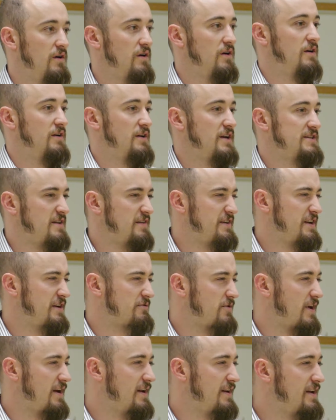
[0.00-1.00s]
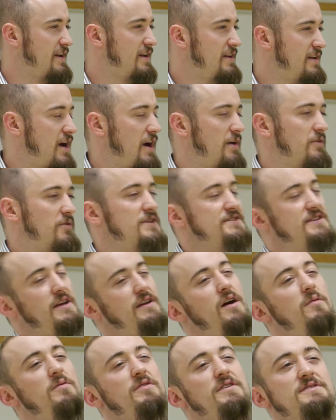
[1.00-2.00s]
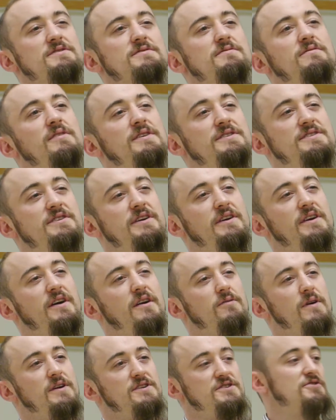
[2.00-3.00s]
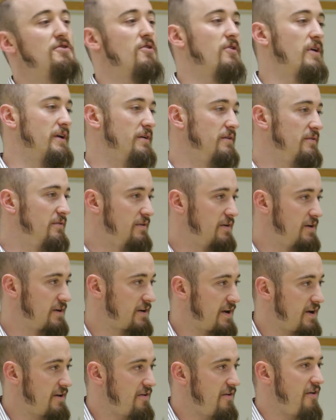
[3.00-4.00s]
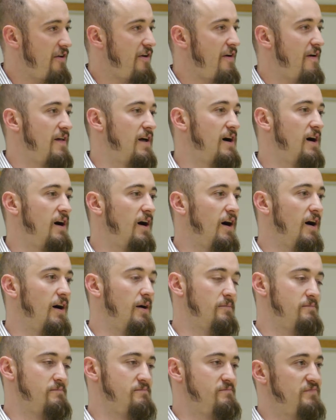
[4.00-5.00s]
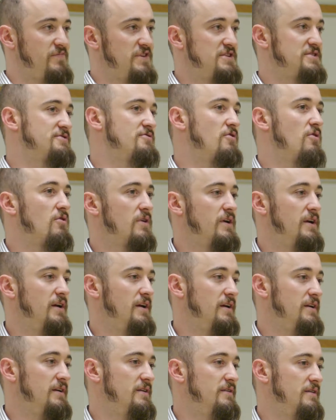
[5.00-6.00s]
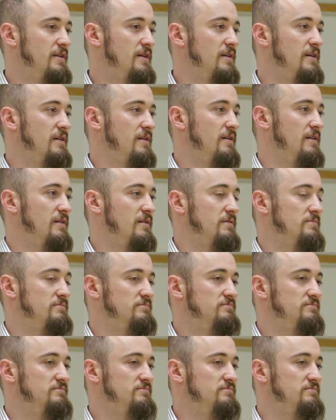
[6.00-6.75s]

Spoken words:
guys have to write any, yeah, let's say, how about this? Let's say you got to write a story, okay? The story, it's